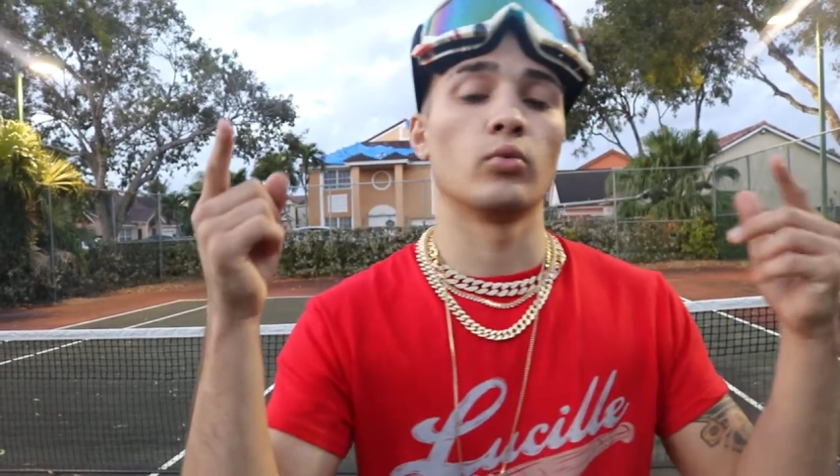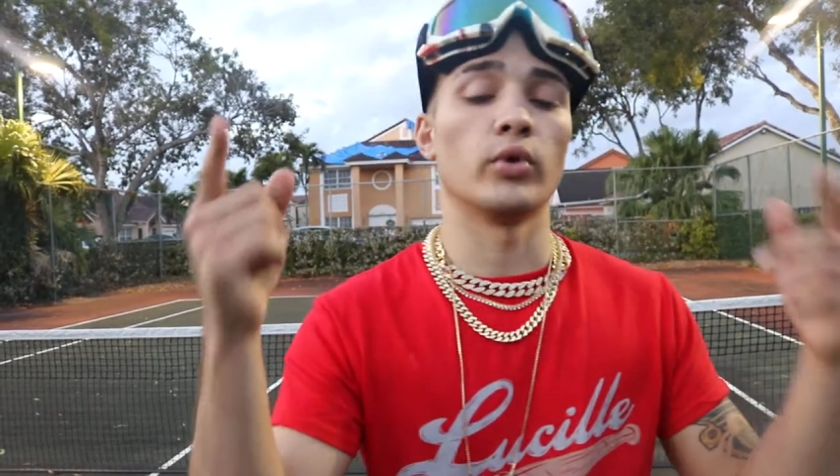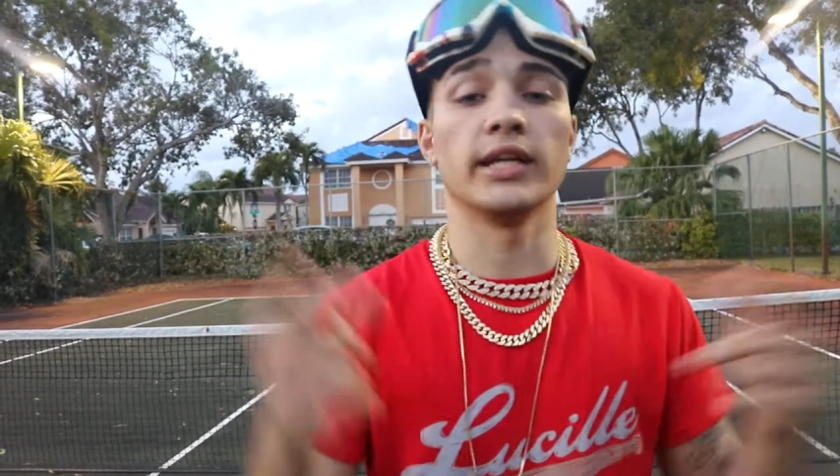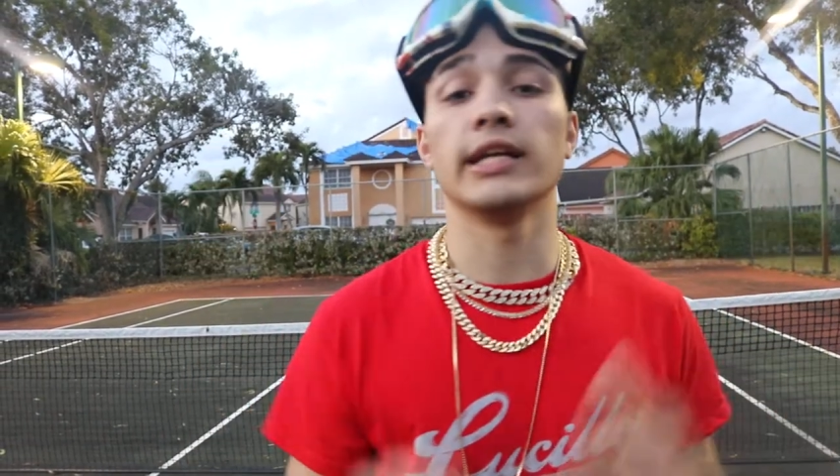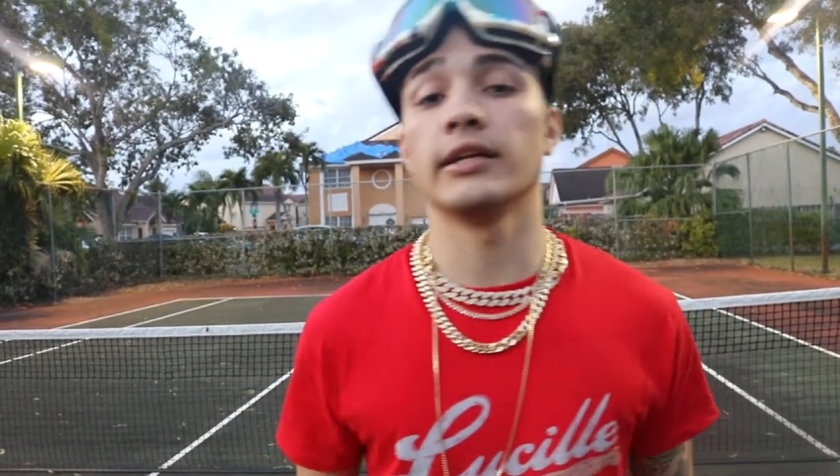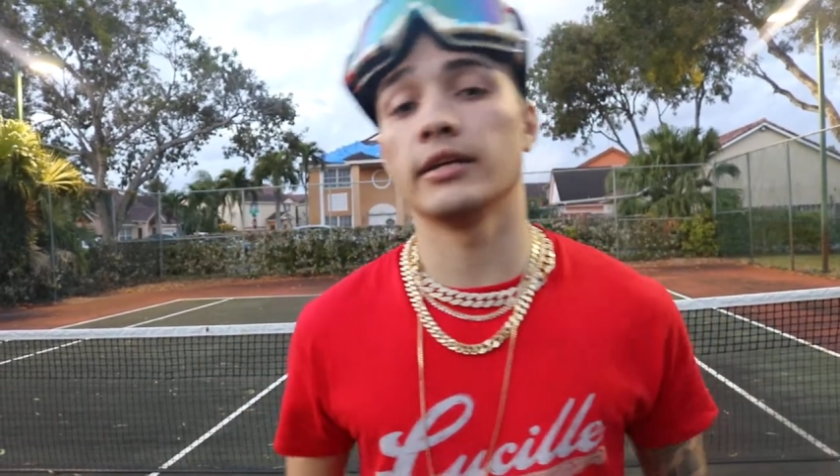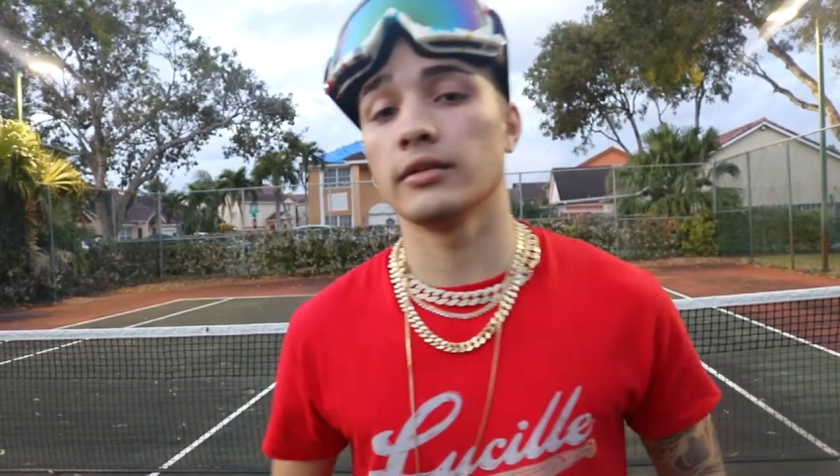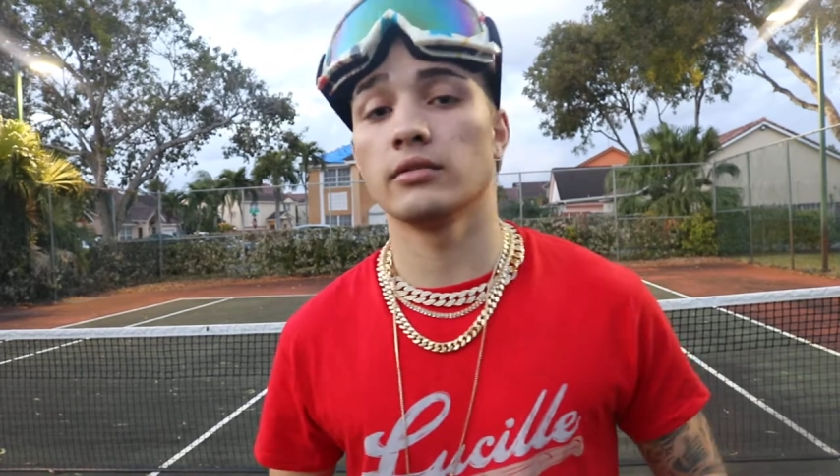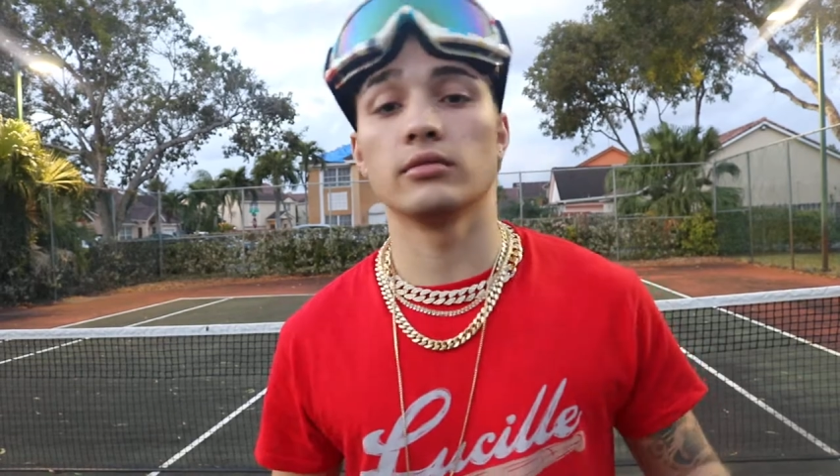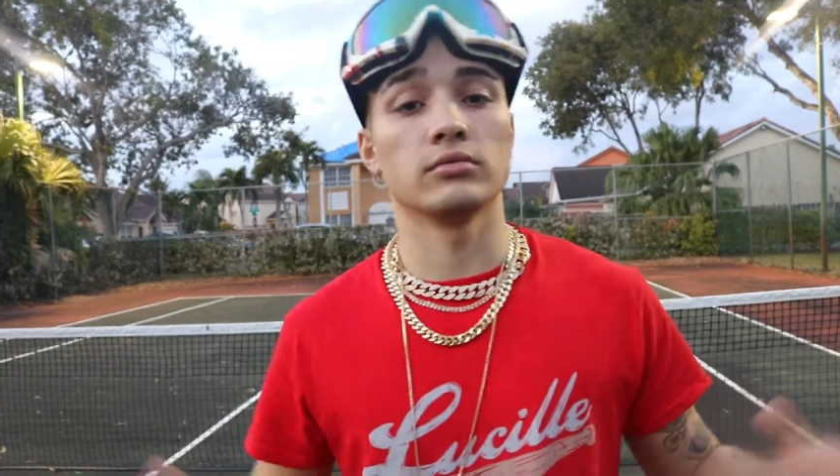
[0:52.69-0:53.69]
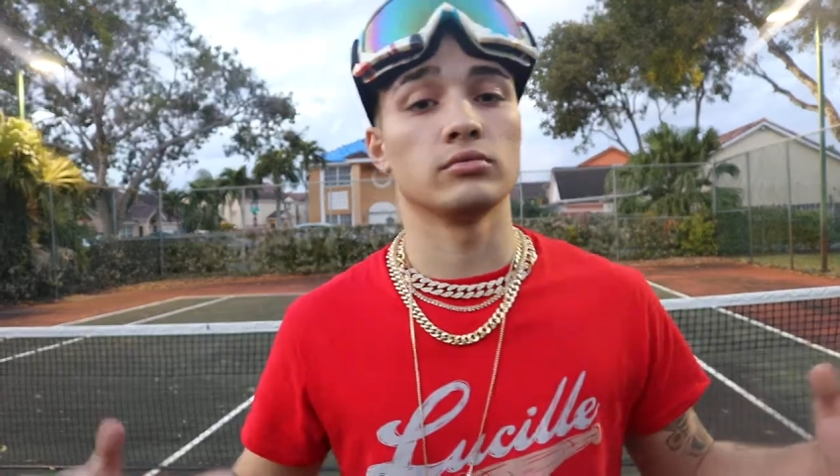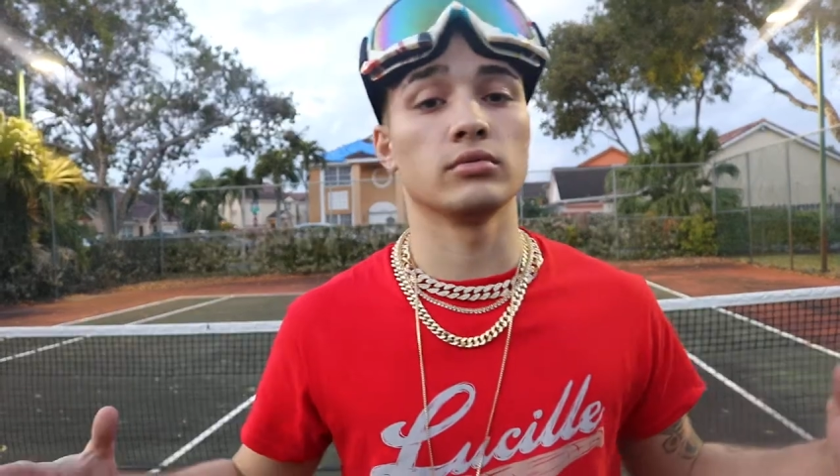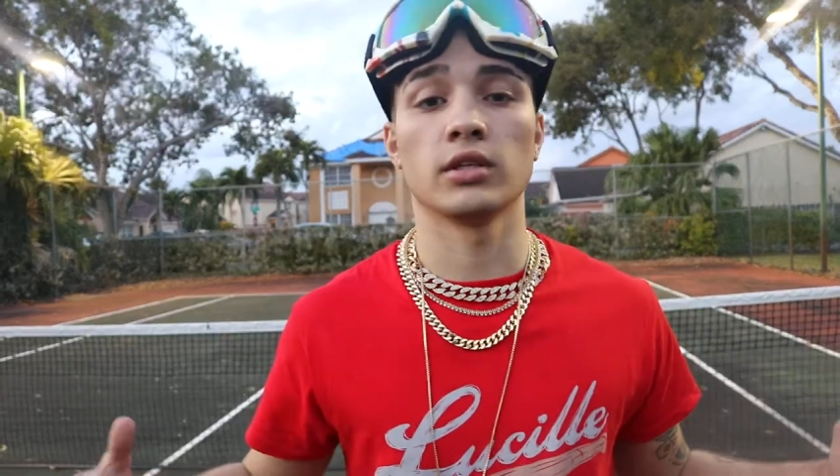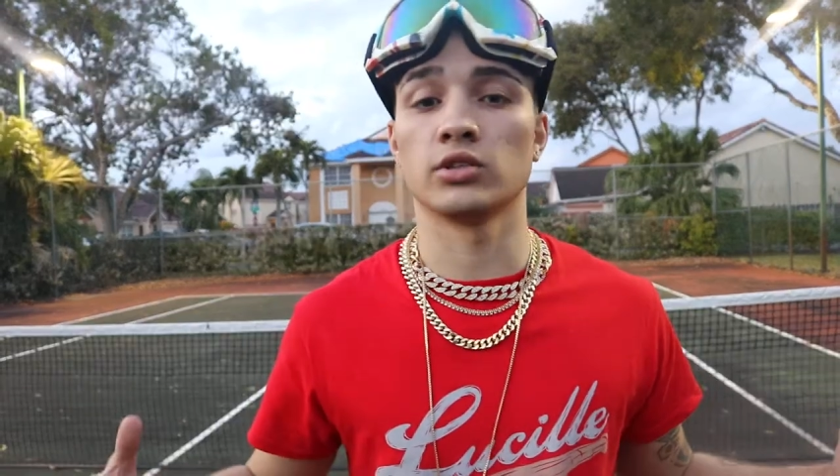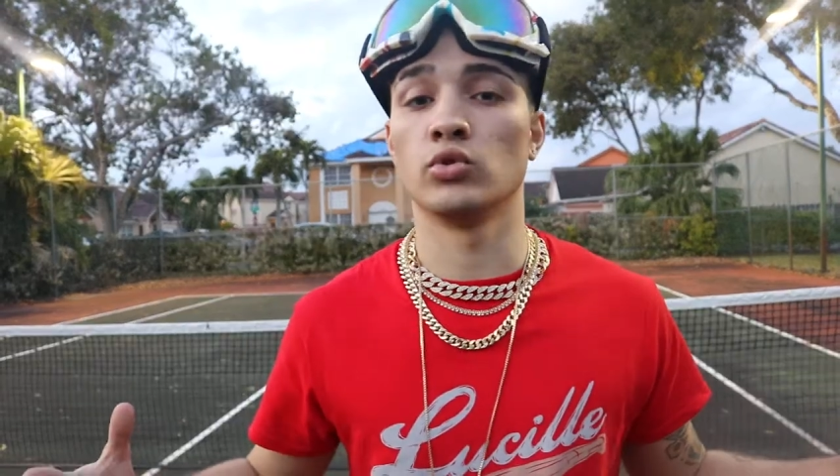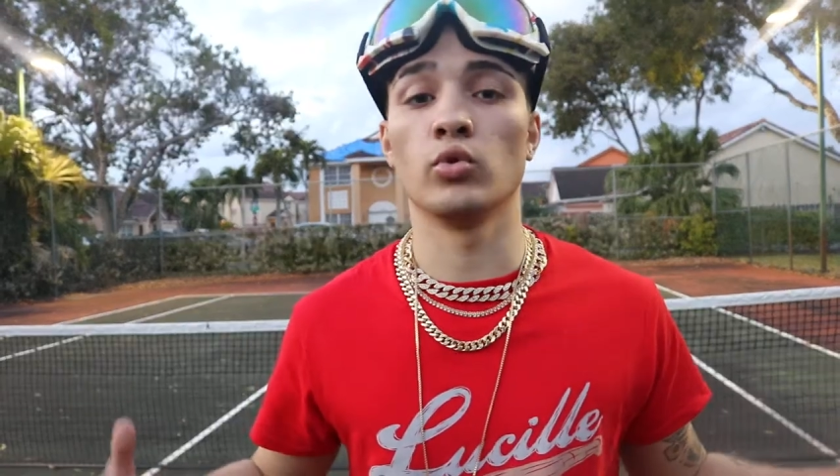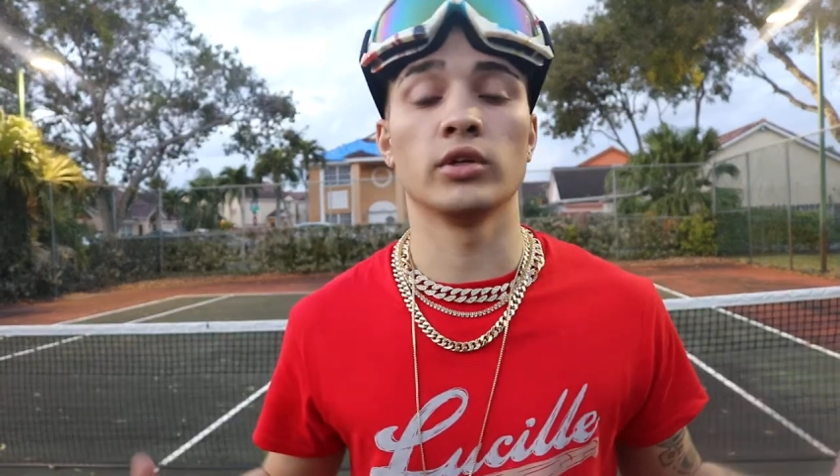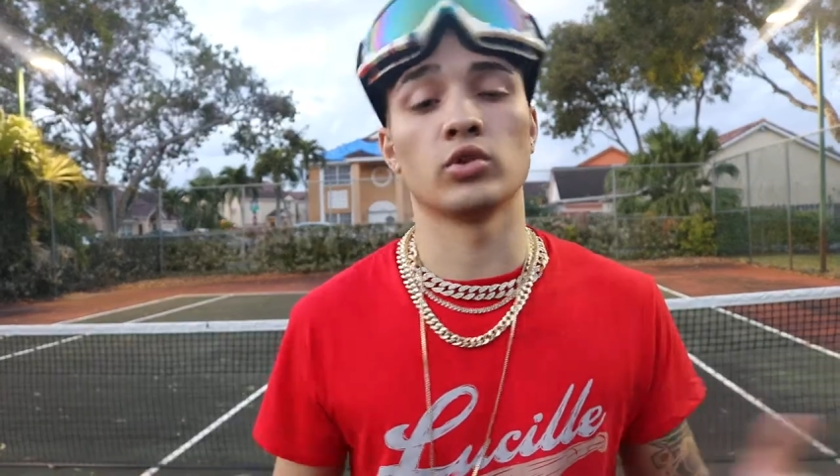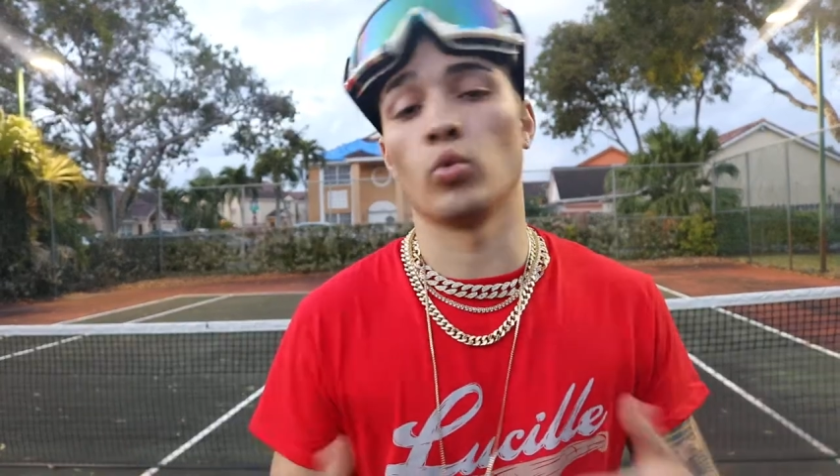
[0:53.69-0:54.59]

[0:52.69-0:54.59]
We need it. Let's do it.